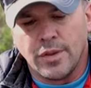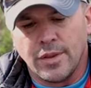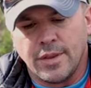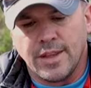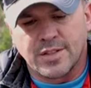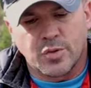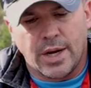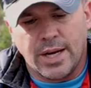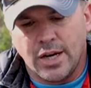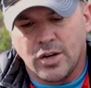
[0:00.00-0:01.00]
this
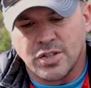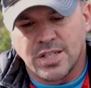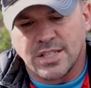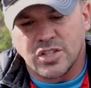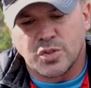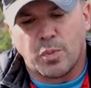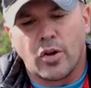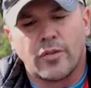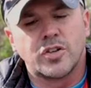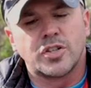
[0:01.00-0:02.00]
right here is, is, a
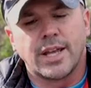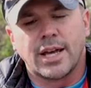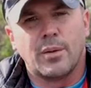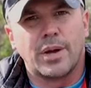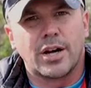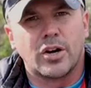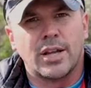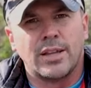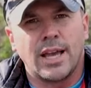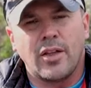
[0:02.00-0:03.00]
smaller version. They come bigger.
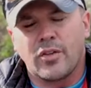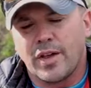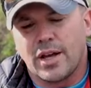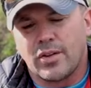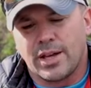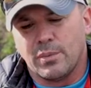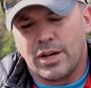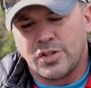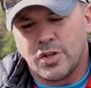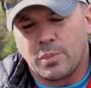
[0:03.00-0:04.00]
And the other thing I like
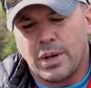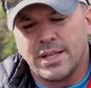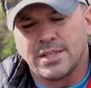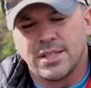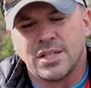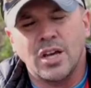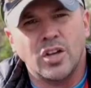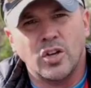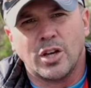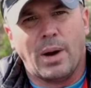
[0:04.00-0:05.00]
about a jerkbait is, is
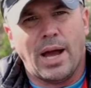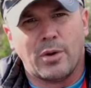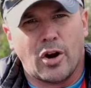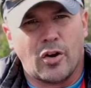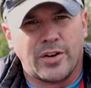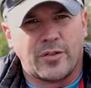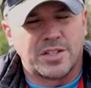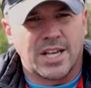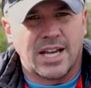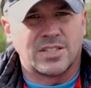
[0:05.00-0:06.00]
you can buy them in all
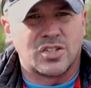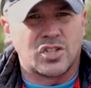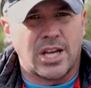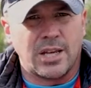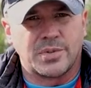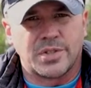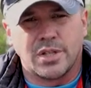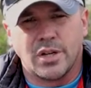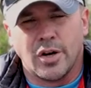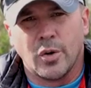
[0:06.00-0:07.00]
different sizes, shapes,
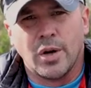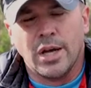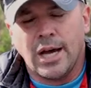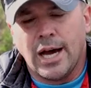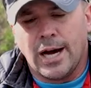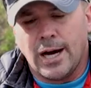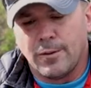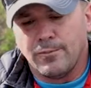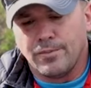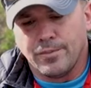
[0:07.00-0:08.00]
you know,
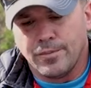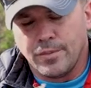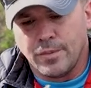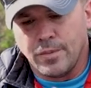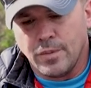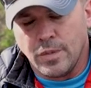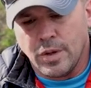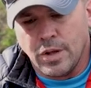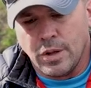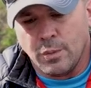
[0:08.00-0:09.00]
um,
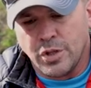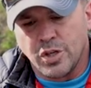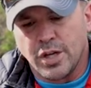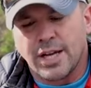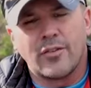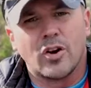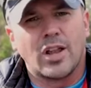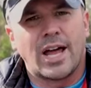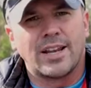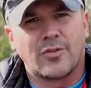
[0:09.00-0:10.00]
but you can cover a
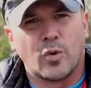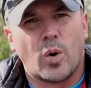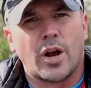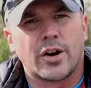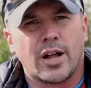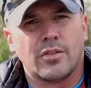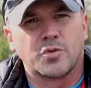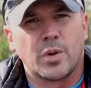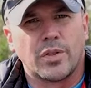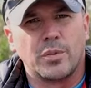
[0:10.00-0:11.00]
lot of different water
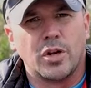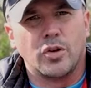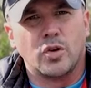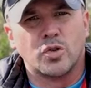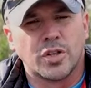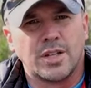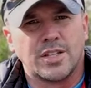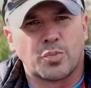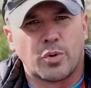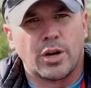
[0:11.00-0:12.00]
columns with them. You know, usually in
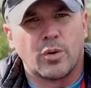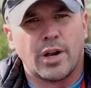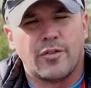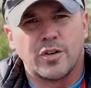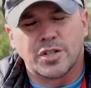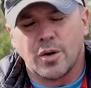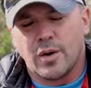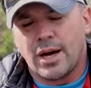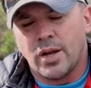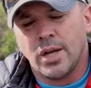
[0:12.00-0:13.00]
the spring when I first go
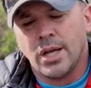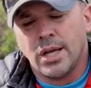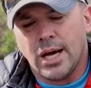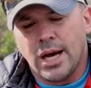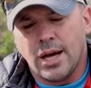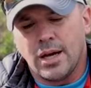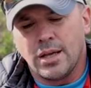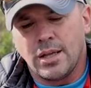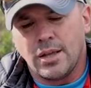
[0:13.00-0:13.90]
out, uh,